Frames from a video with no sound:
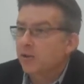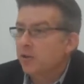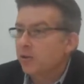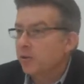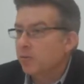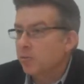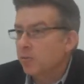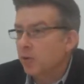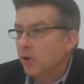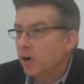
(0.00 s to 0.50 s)

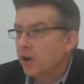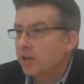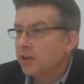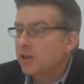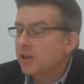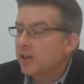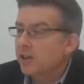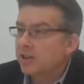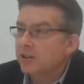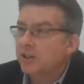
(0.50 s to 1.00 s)
In a
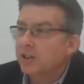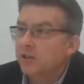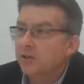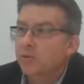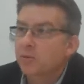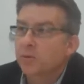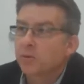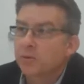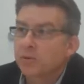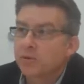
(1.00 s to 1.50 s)
broad
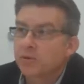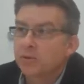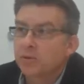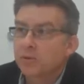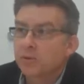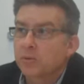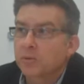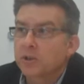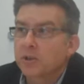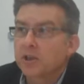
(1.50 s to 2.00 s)
context, what we do
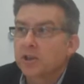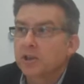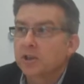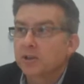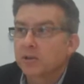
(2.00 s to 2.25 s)
is we